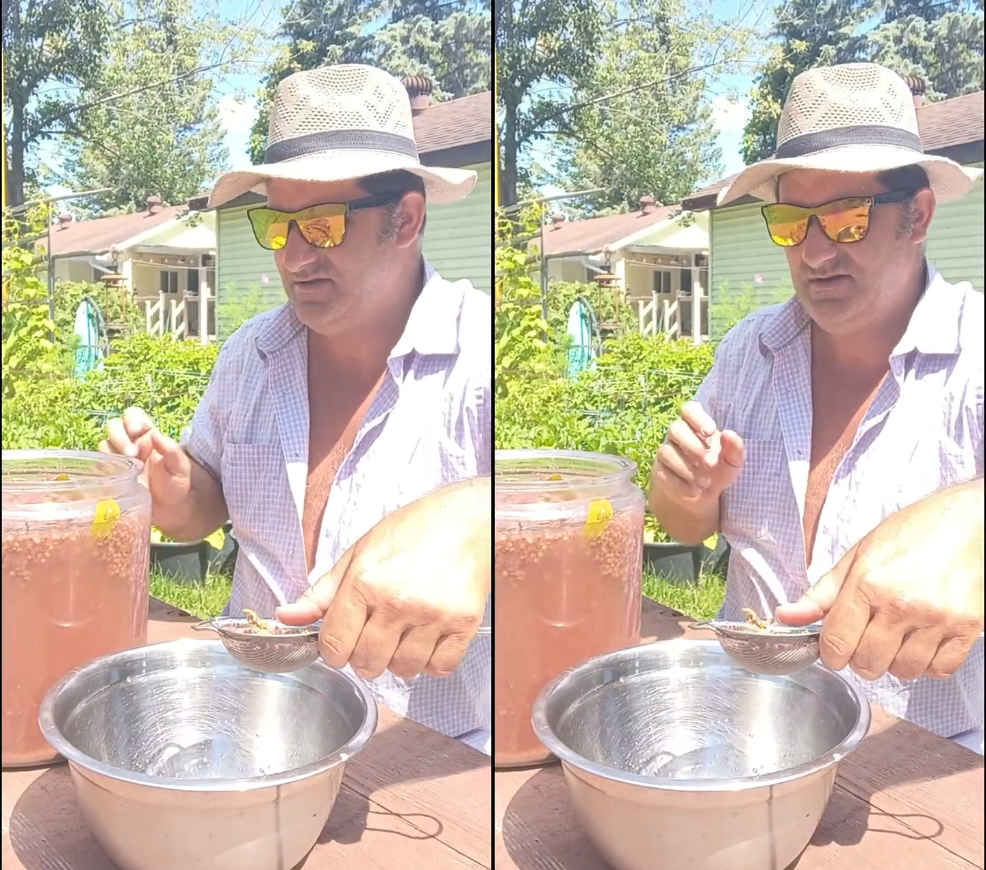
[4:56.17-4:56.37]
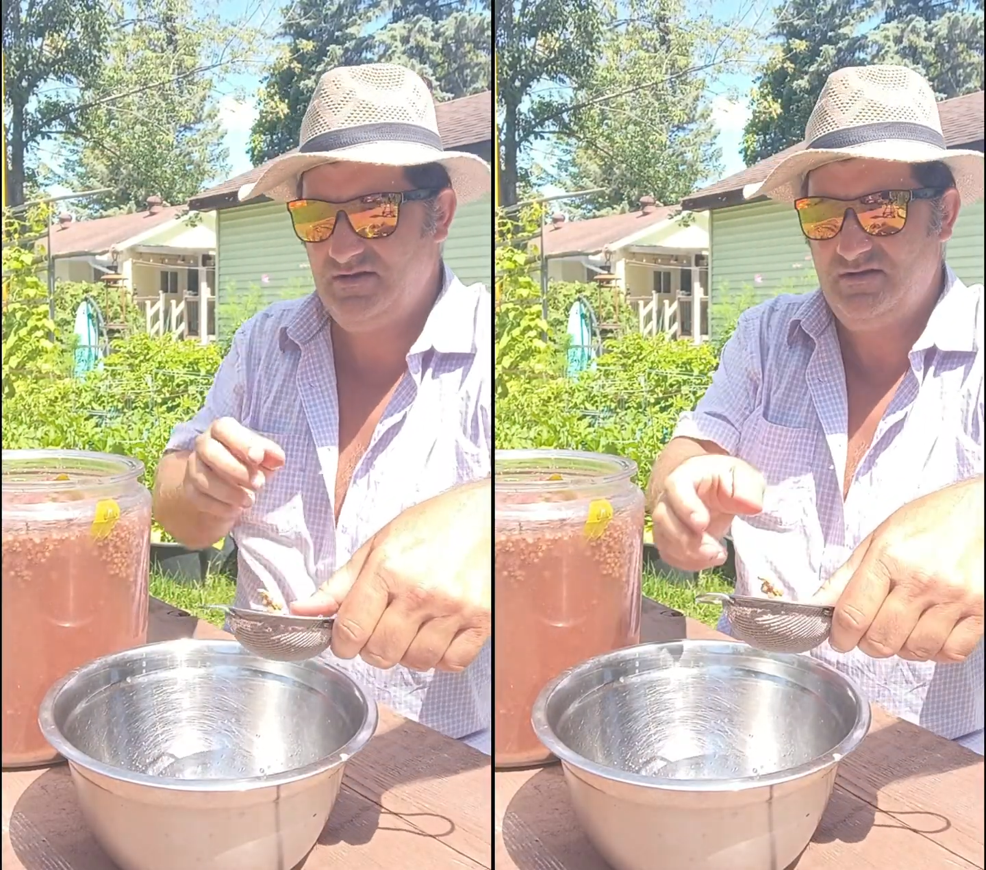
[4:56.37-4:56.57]

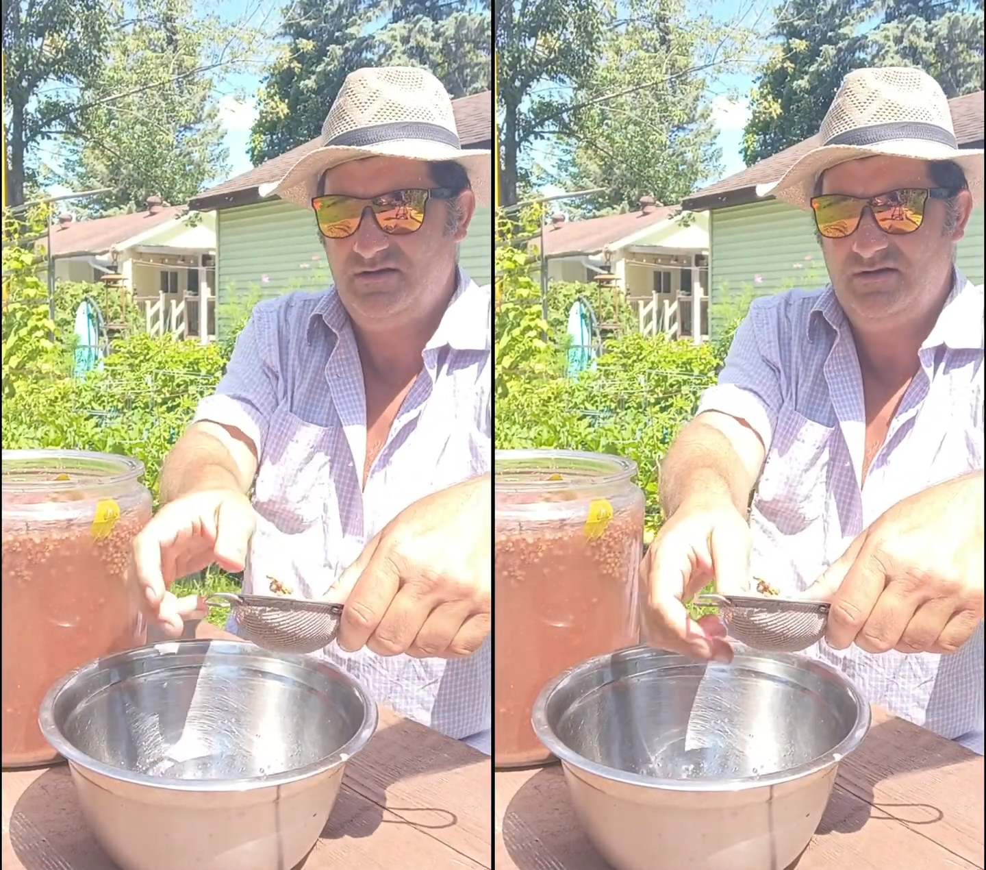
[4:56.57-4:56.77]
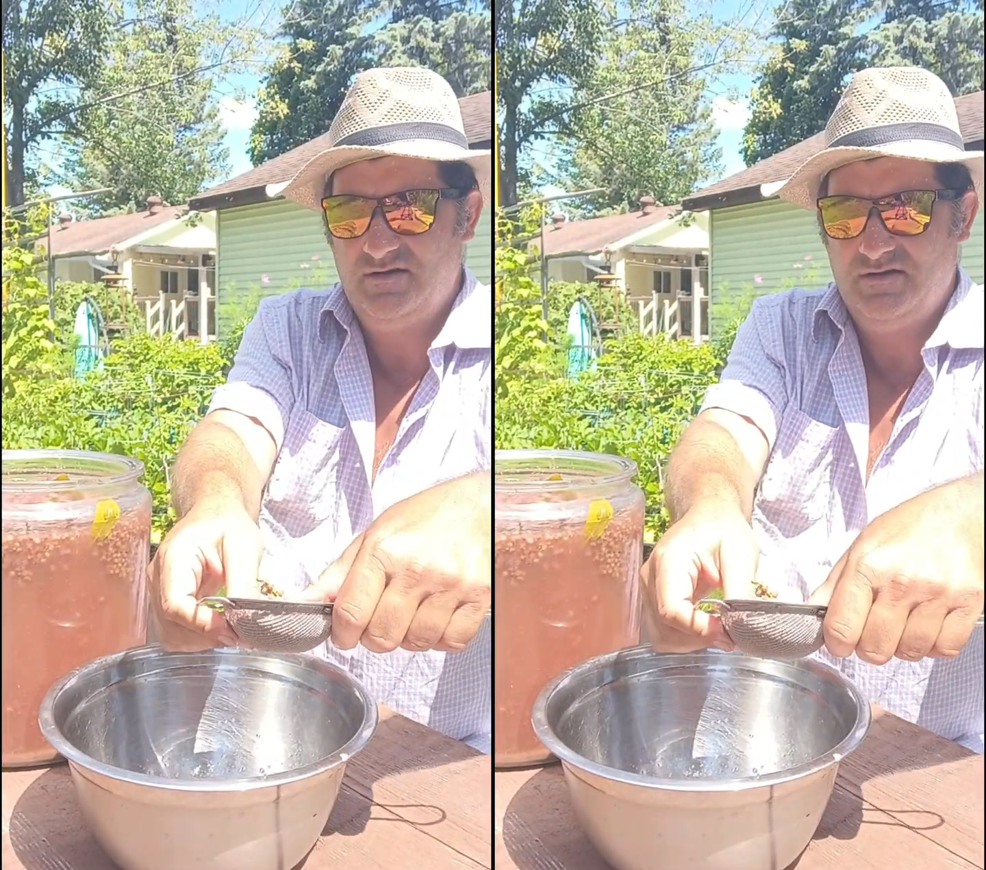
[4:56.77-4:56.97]

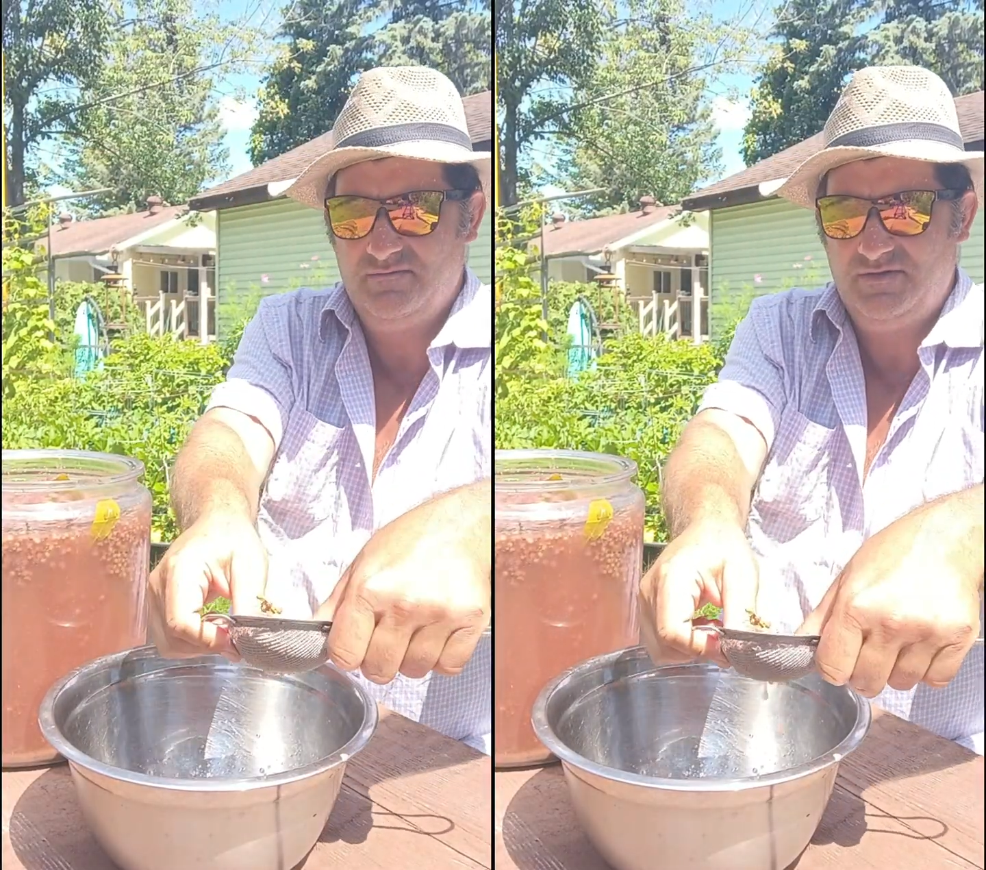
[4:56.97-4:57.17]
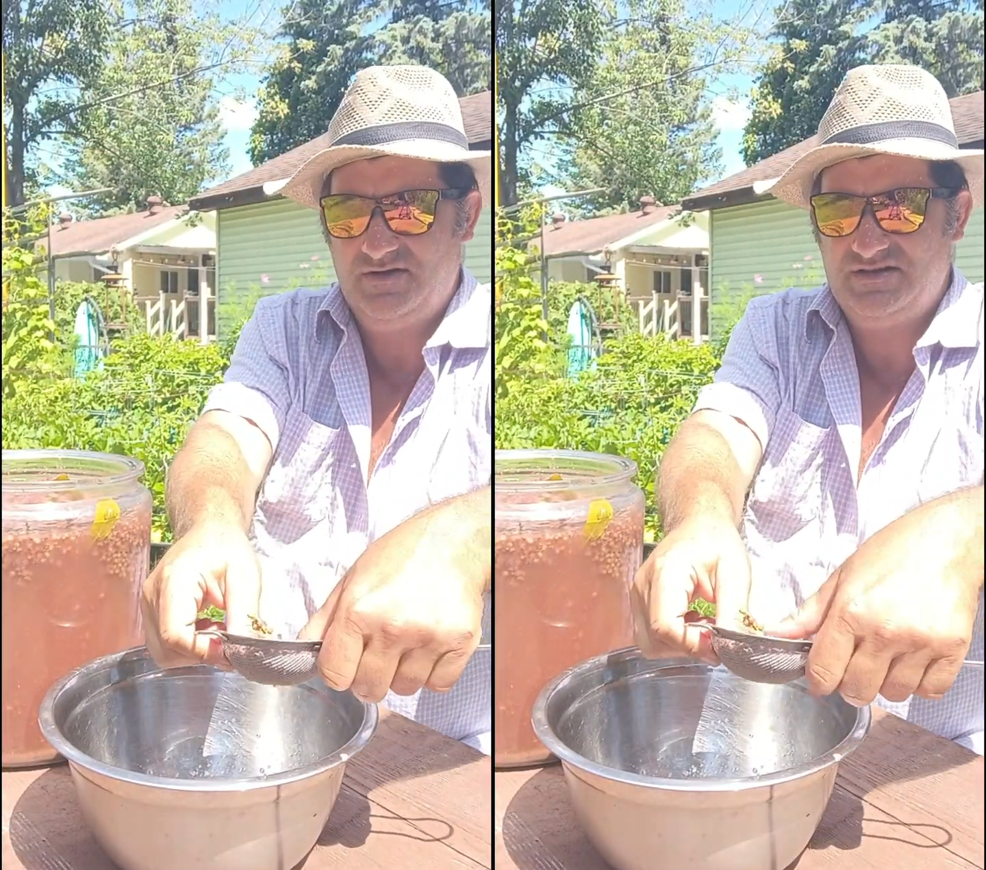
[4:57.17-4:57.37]

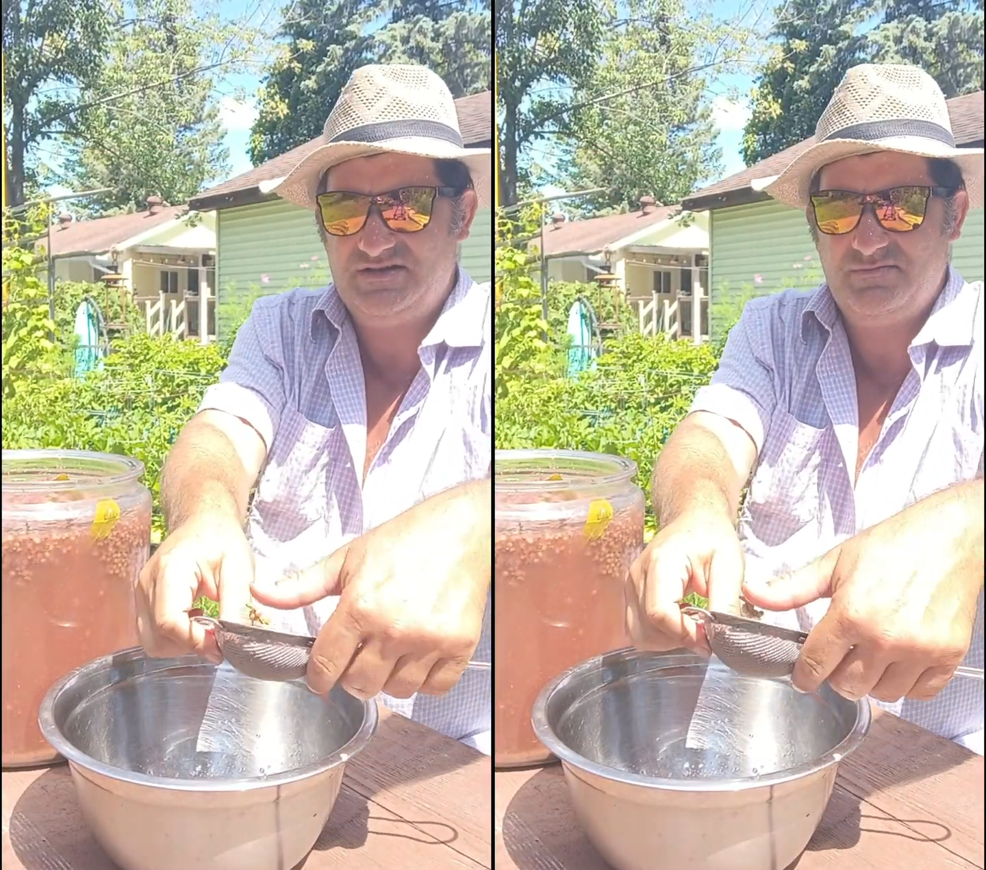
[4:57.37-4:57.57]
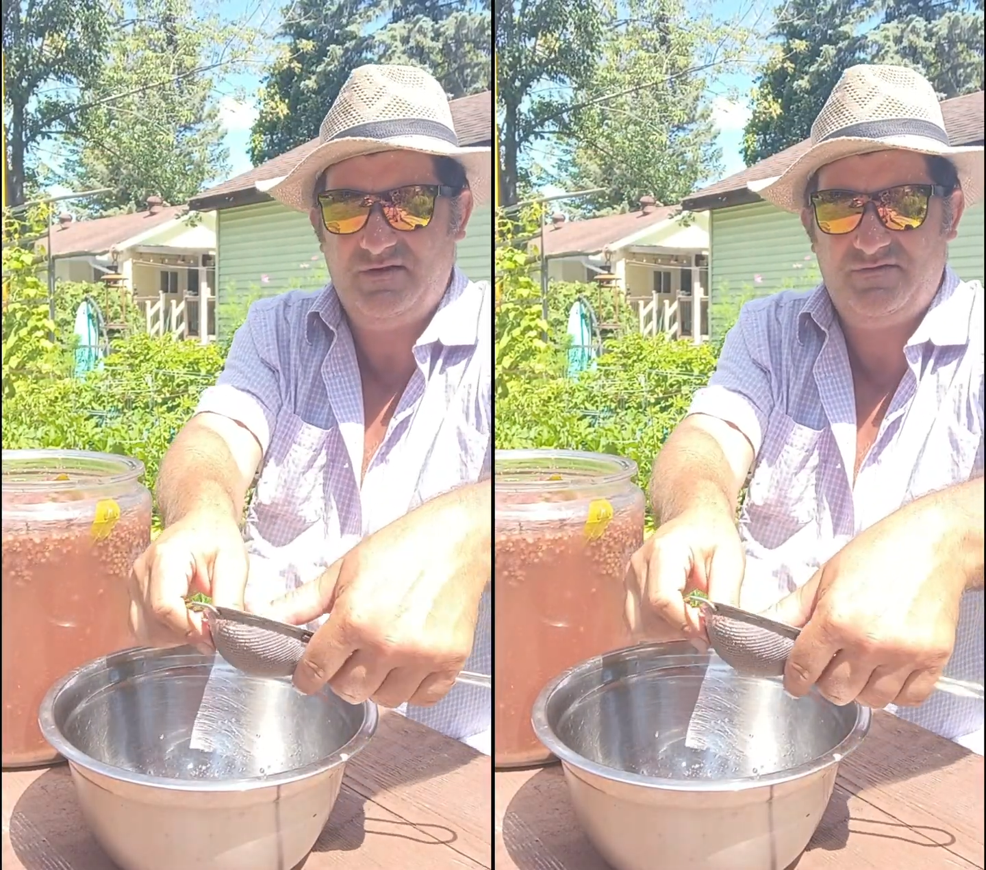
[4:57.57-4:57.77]
but this
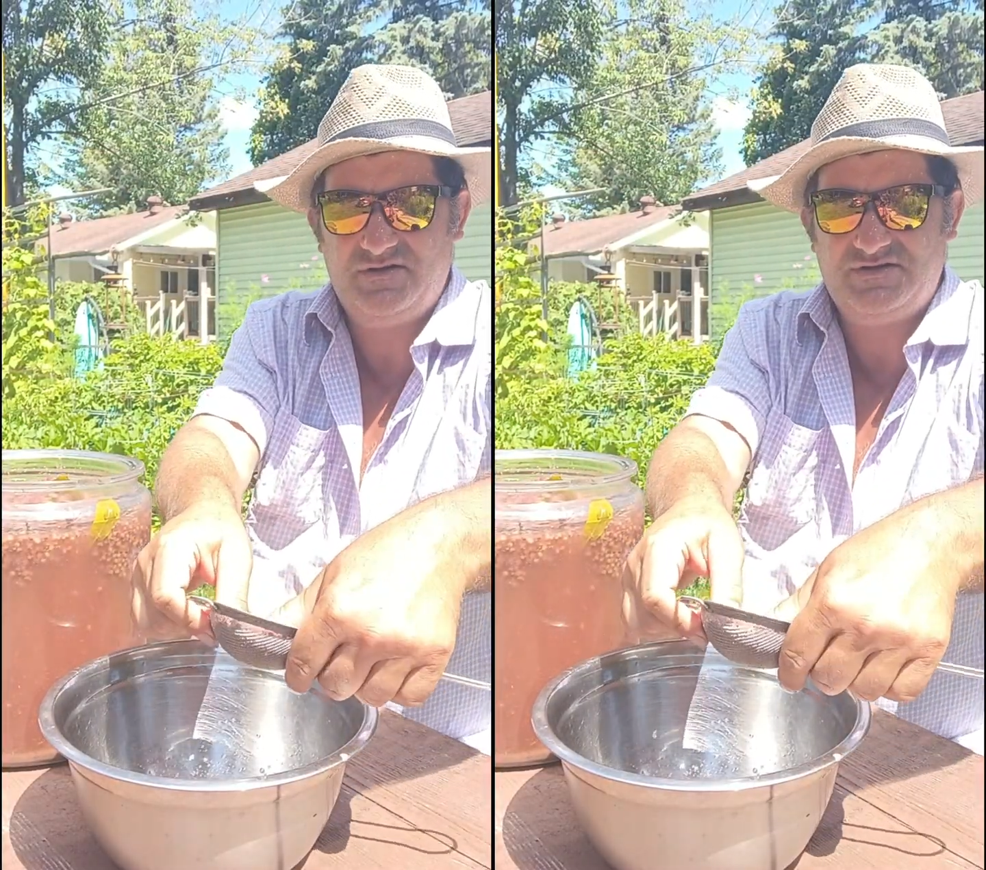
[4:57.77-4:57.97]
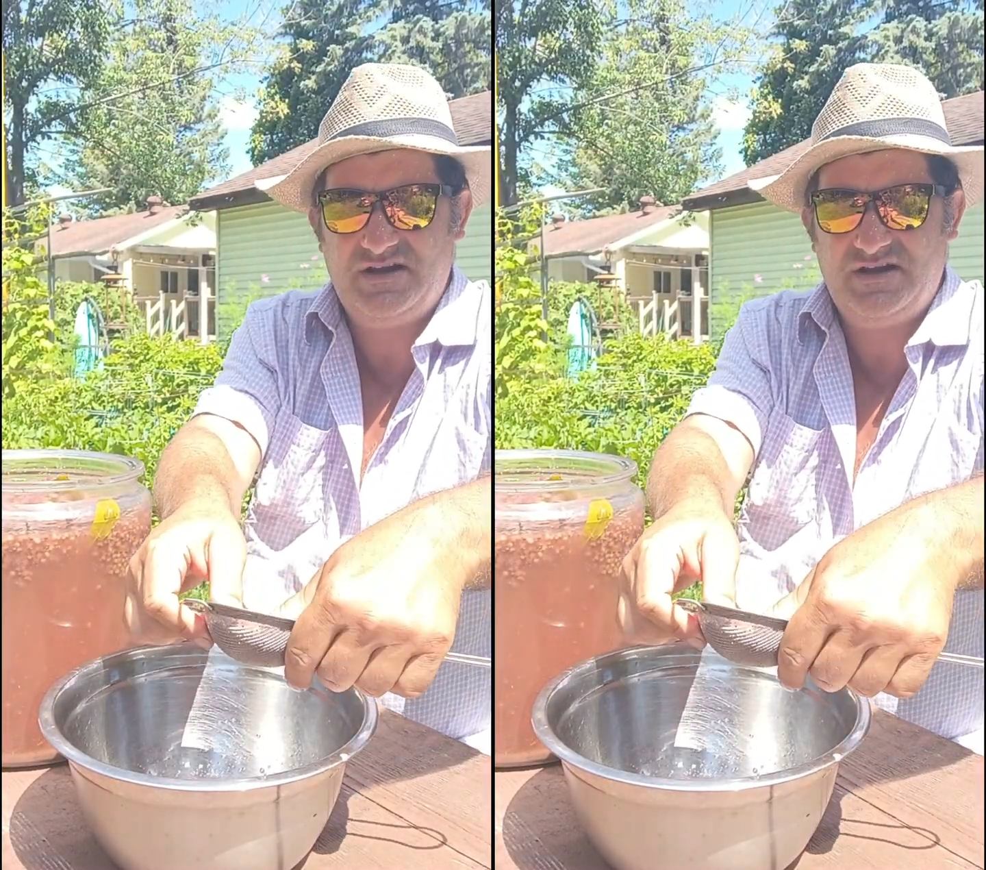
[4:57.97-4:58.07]
is my first